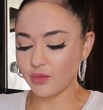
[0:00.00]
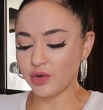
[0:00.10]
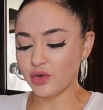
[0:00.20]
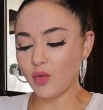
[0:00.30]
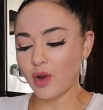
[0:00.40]

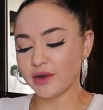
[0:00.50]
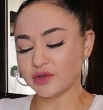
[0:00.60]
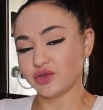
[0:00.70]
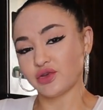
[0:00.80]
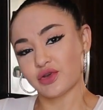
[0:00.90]
We don't want
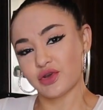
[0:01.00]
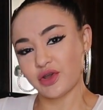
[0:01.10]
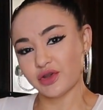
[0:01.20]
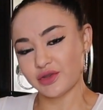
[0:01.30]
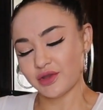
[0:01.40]
it too
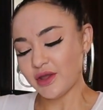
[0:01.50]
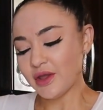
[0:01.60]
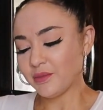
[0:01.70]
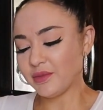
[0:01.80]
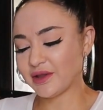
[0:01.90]
cooked
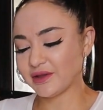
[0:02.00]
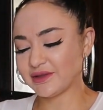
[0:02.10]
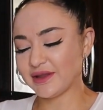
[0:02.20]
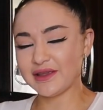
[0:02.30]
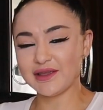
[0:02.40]

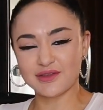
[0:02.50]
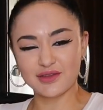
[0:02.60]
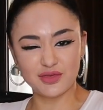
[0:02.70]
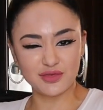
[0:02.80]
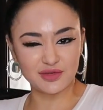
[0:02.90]
because then it
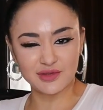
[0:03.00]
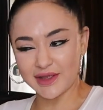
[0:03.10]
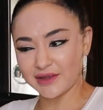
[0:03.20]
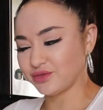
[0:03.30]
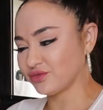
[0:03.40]
gets too
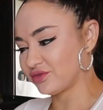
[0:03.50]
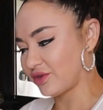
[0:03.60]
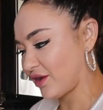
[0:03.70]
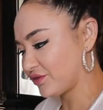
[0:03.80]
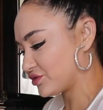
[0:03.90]

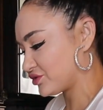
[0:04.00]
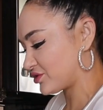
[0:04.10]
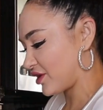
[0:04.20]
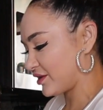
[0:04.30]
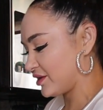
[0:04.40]
soft, too
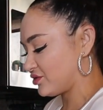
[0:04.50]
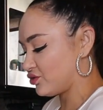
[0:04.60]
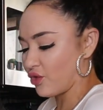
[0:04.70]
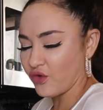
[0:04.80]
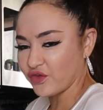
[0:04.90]
soggy,
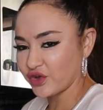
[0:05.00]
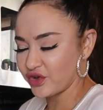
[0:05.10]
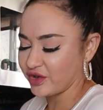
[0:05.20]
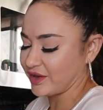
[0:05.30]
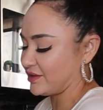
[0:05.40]
too
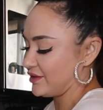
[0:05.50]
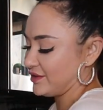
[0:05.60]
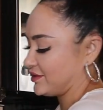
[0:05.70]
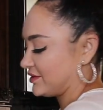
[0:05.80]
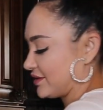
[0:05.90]
overcooked, and
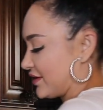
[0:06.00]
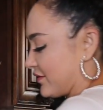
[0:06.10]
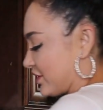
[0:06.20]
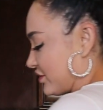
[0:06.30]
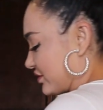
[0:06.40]
it doesn't
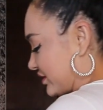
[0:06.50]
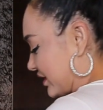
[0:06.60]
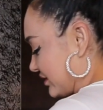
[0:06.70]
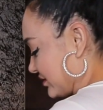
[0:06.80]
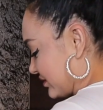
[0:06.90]
give it a good
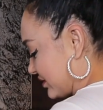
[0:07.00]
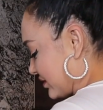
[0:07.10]
taste.